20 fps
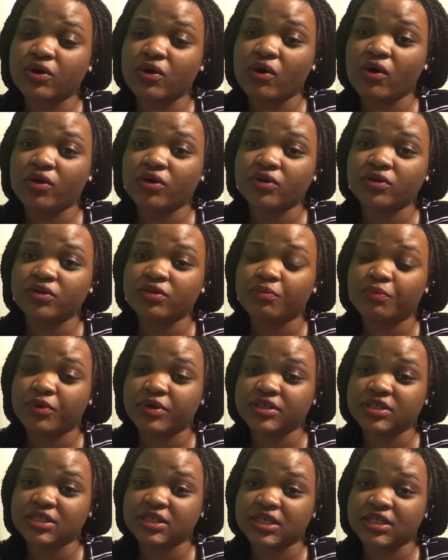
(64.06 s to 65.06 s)
call the
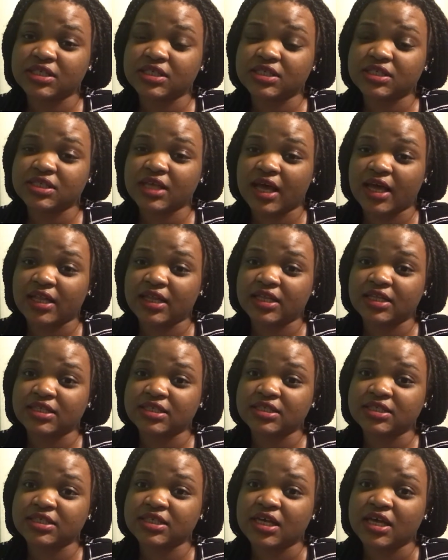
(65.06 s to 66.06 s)
president's
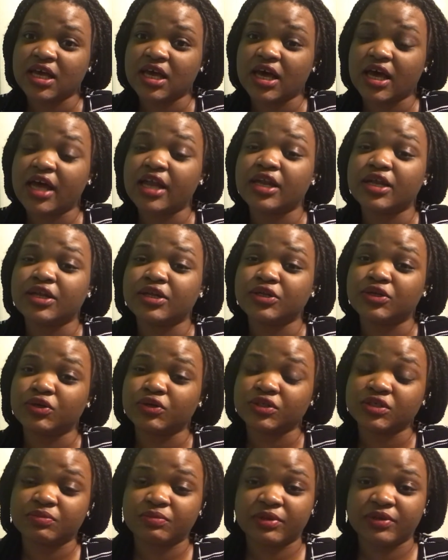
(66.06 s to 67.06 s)
silence an
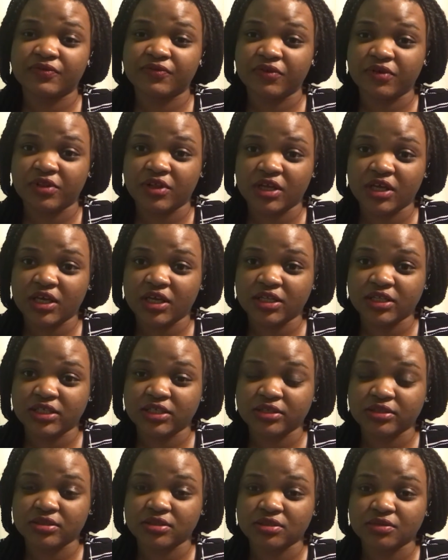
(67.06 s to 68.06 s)
endorsement for the
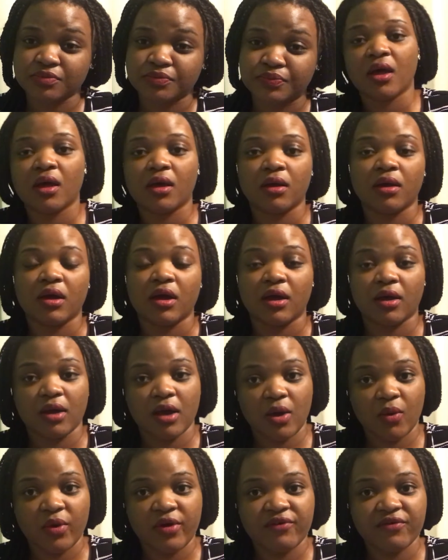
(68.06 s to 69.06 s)
killings.
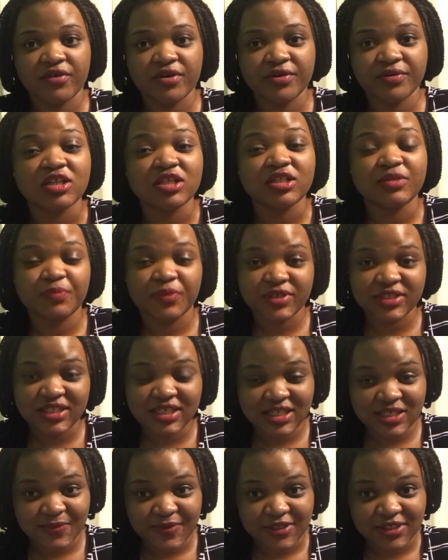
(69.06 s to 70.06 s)
However, the
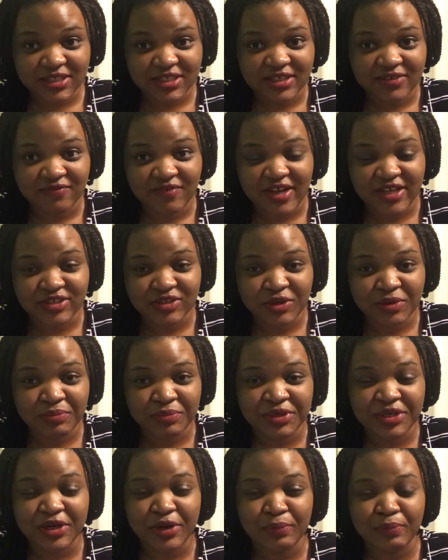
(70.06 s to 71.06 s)
president's special advisor on
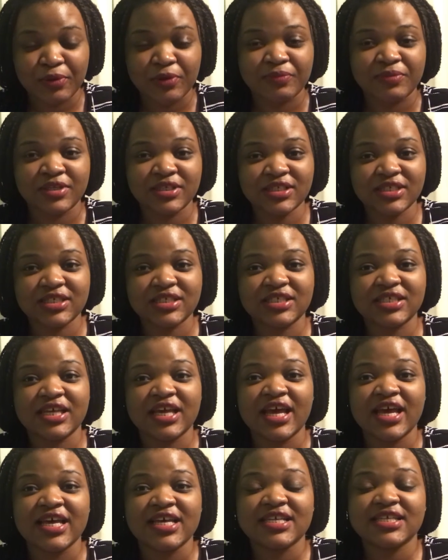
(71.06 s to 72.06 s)
media and publicity
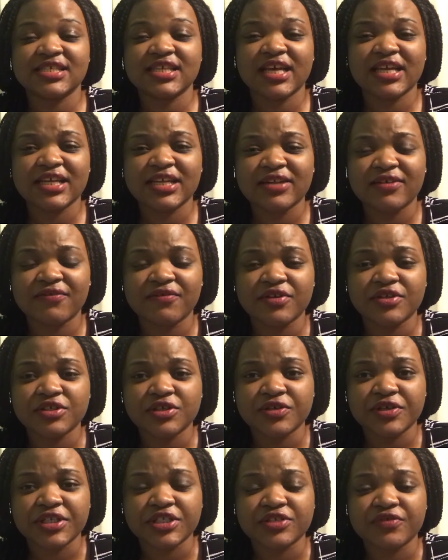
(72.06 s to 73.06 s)
said in a
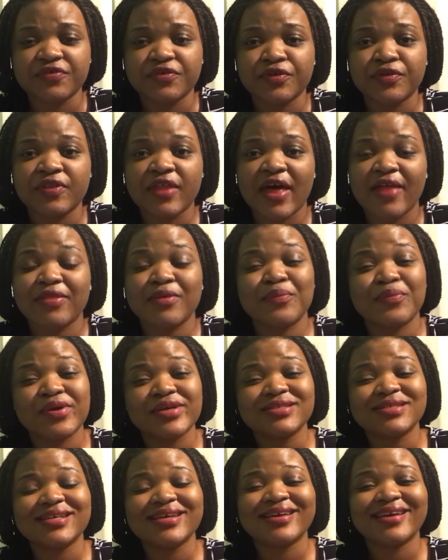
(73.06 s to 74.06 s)
video interview that the
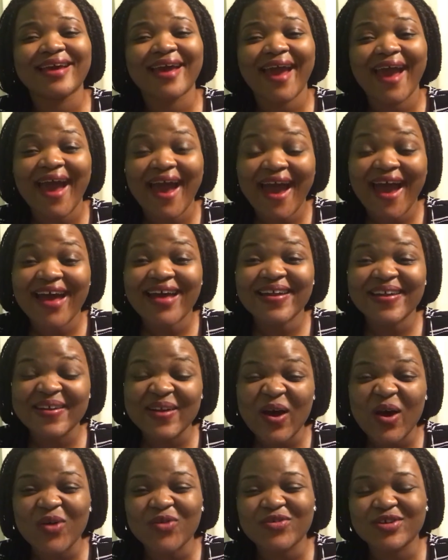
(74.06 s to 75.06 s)
president
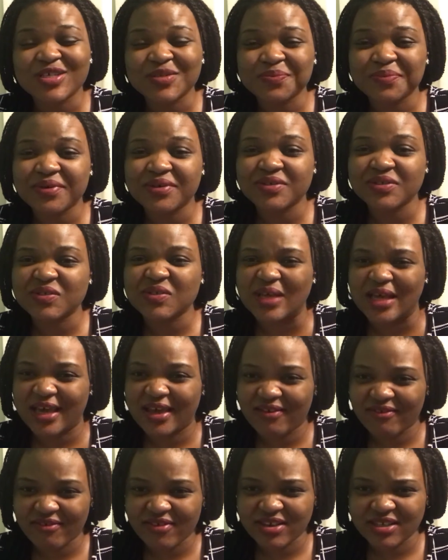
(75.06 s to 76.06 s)
cannot respond to
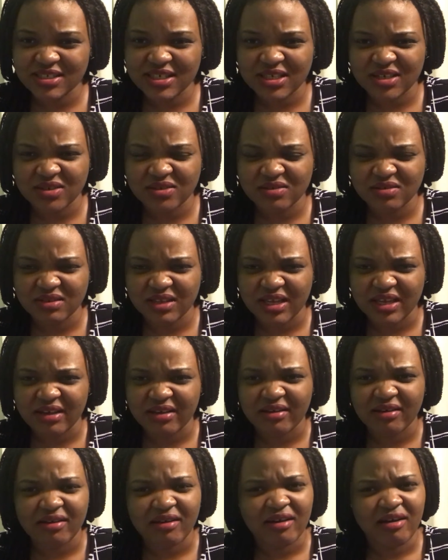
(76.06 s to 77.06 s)
every single thing
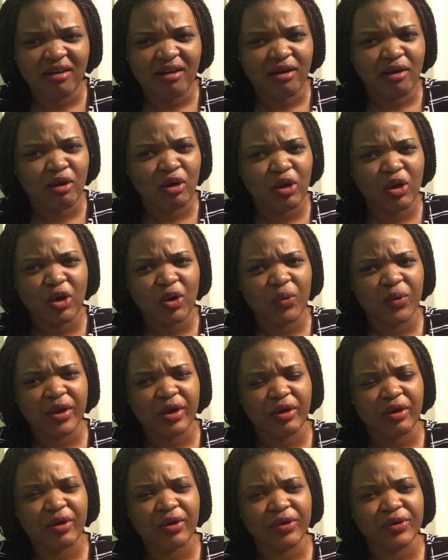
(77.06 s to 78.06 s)

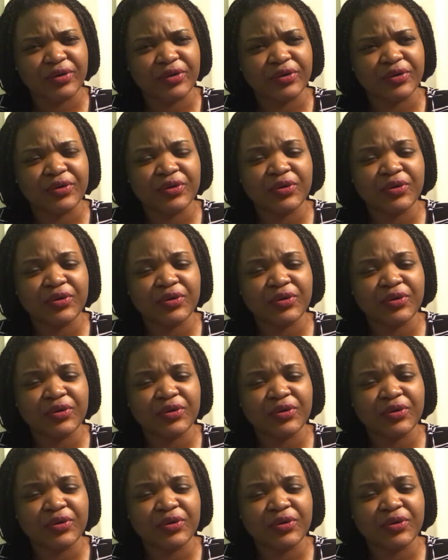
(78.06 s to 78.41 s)
going on,